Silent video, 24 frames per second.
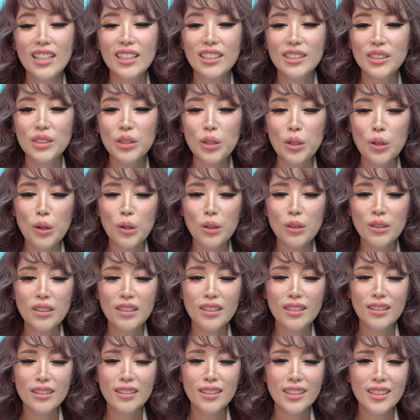So
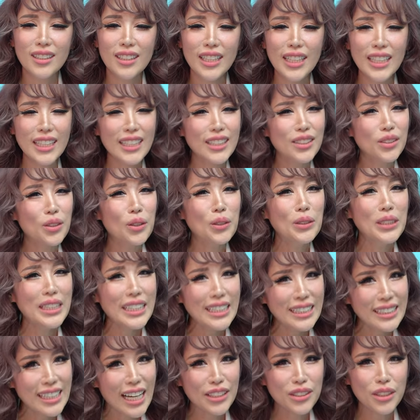it is only
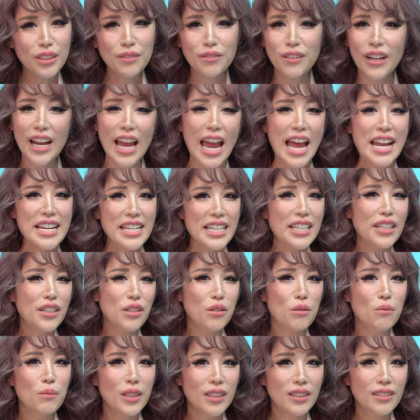natural for any
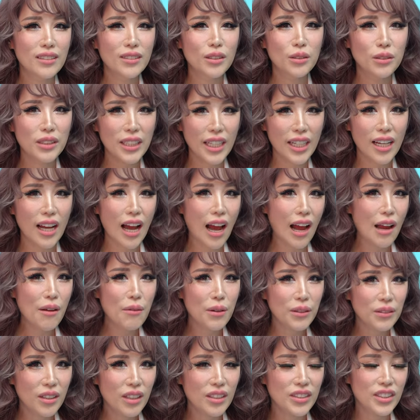human to take I
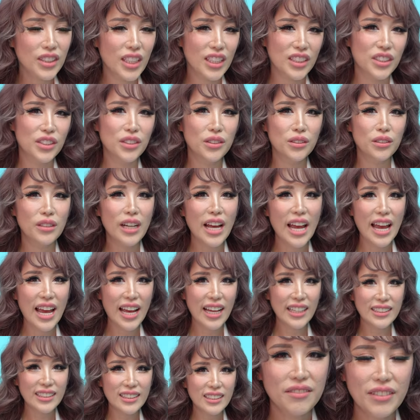will not judge you
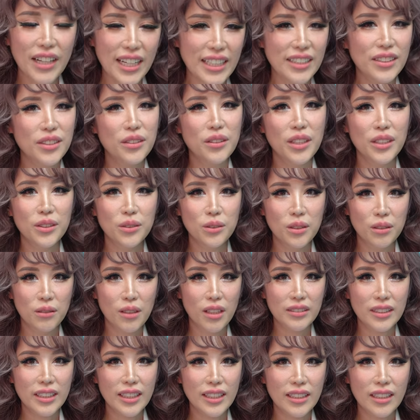as fine, you go and do the
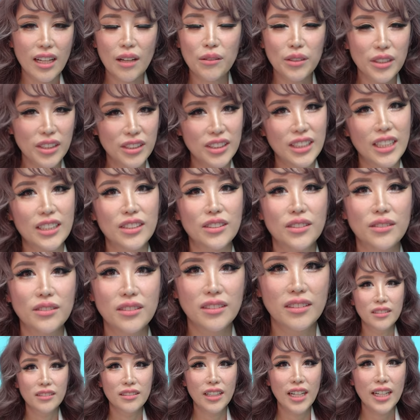wrong thing, I will not judge you,
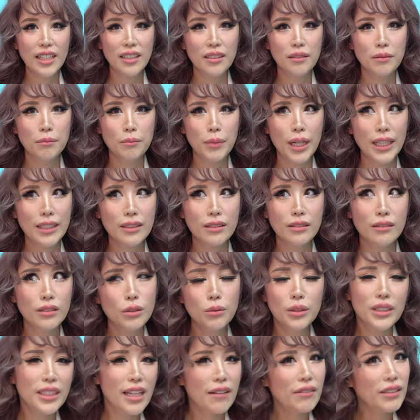right? But you
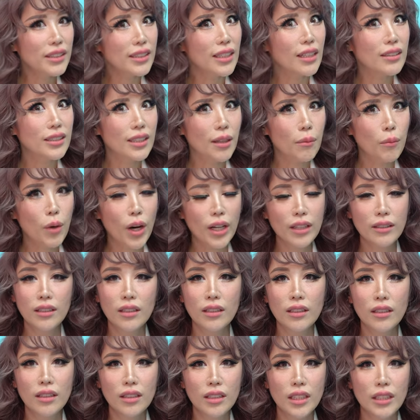will never tell someone,
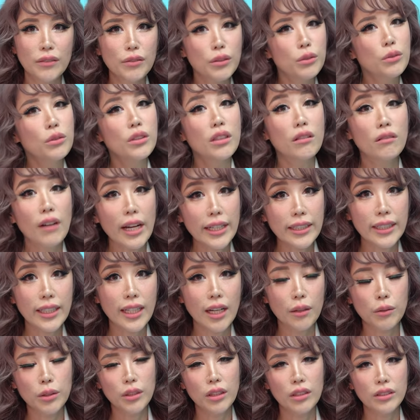if you do the right thing,
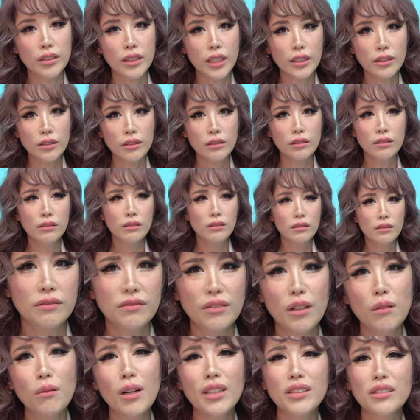I will not judge you.
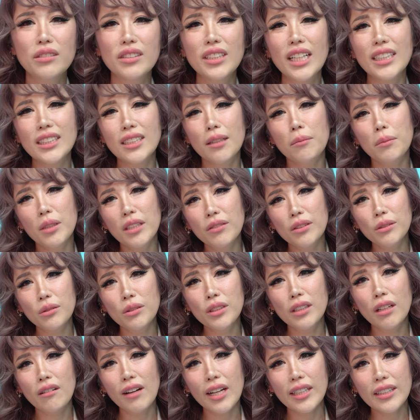For what you judge somebody for
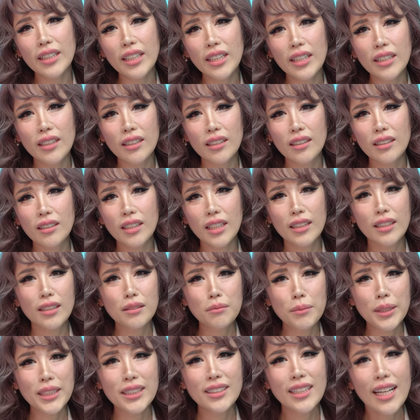doing the right thing? That
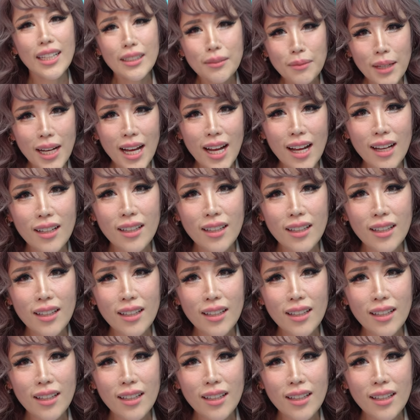doesn't make sense, lah.